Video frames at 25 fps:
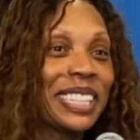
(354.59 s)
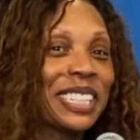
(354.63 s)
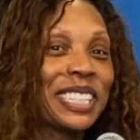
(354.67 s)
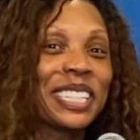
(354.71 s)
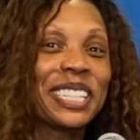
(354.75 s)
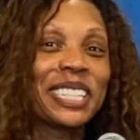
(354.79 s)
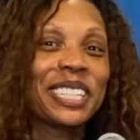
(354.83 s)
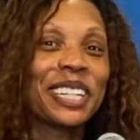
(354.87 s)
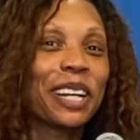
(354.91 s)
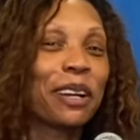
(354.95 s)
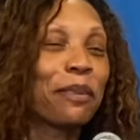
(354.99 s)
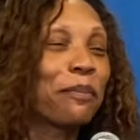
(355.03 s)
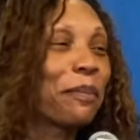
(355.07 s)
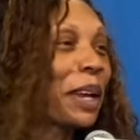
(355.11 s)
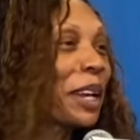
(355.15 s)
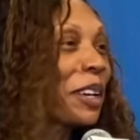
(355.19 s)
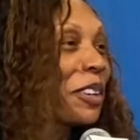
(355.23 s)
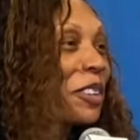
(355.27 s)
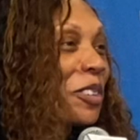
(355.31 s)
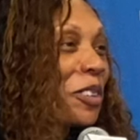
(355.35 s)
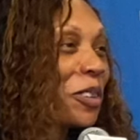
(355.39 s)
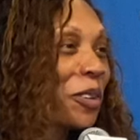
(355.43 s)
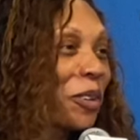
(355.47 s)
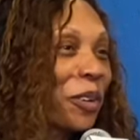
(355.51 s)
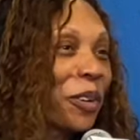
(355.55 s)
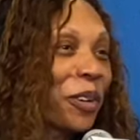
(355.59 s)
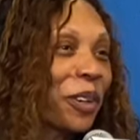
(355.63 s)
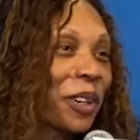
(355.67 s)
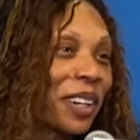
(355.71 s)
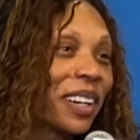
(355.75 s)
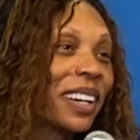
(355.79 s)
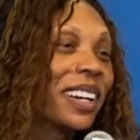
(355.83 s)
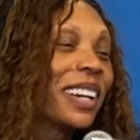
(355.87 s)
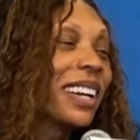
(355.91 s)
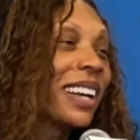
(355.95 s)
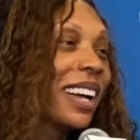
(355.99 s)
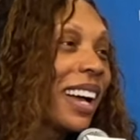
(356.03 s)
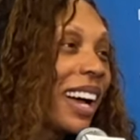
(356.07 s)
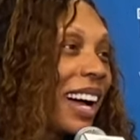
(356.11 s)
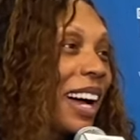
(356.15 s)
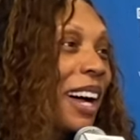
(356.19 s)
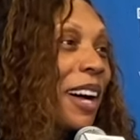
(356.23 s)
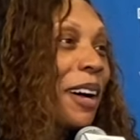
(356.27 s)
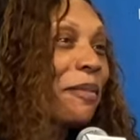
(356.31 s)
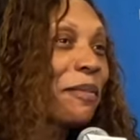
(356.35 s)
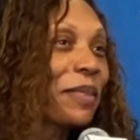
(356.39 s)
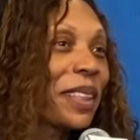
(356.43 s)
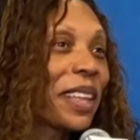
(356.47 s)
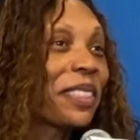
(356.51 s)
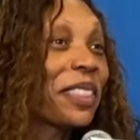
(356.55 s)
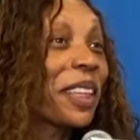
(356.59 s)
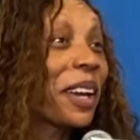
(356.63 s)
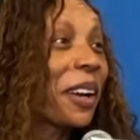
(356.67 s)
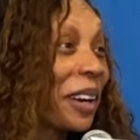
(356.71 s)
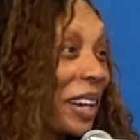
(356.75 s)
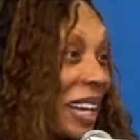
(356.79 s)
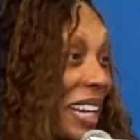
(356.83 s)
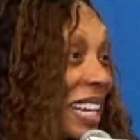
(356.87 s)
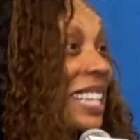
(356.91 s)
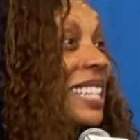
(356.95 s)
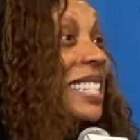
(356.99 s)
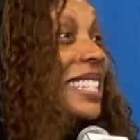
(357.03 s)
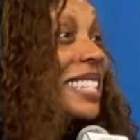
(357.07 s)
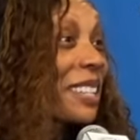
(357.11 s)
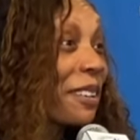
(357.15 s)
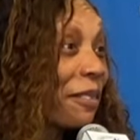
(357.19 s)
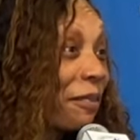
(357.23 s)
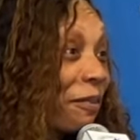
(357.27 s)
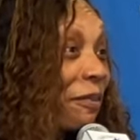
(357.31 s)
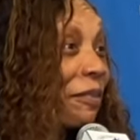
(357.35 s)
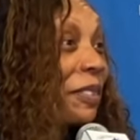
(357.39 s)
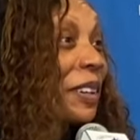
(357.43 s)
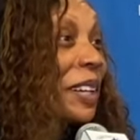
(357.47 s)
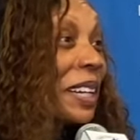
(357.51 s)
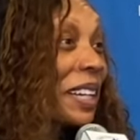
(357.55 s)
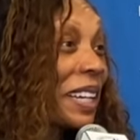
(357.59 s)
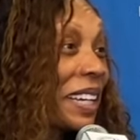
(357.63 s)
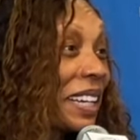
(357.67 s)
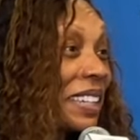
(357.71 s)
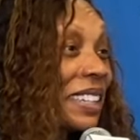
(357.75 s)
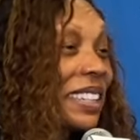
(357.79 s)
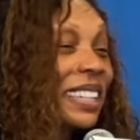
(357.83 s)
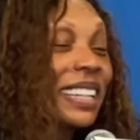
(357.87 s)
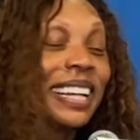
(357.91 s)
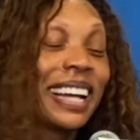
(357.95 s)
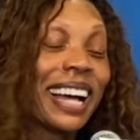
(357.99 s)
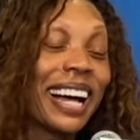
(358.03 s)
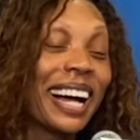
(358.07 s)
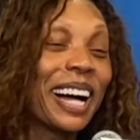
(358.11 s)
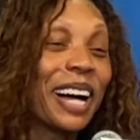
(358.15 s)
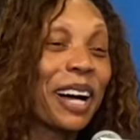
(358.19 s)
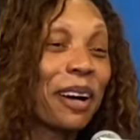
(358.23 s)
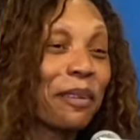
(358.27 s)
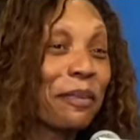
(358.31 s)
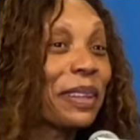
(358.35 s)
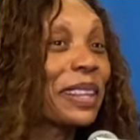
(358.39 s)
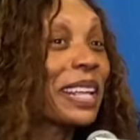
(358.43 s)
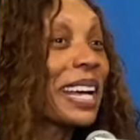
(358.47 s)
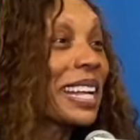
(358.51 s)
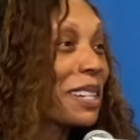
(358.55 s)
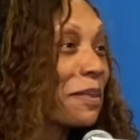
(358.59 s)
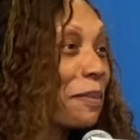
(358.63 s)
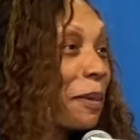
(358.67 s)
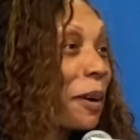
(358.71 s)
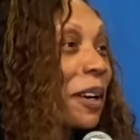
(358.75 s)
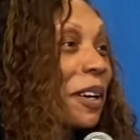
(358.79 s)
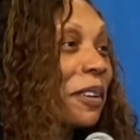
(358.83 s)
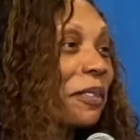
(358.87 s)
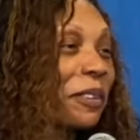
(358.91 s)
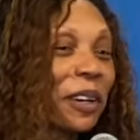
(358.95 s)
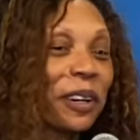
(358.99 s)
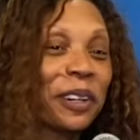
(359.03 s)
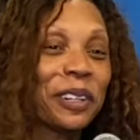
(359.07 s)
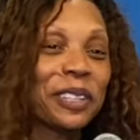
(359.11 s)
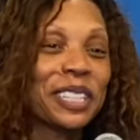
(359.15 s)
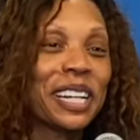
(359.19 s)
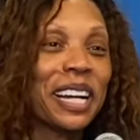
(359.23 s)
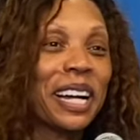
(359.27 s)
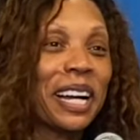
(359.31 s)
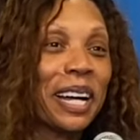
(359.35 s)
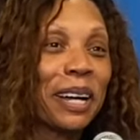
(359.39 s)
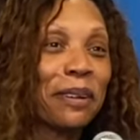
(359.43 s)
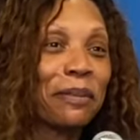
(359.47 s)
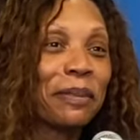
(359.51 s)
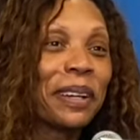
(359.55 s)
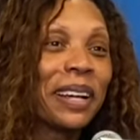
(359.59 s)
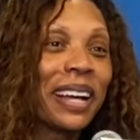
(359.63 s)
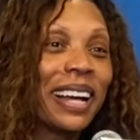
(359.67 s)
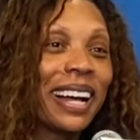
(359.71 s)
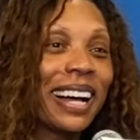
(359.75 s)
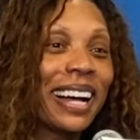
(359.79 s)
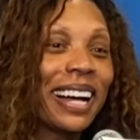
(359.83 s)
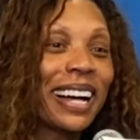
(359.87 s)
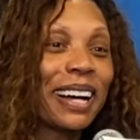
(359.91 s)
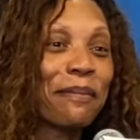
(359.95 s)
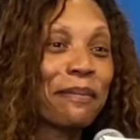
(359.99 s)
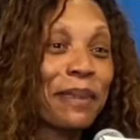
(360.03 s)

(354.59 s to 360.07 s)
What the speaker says: She's going to make sure that there is some fun, and that's part of her job.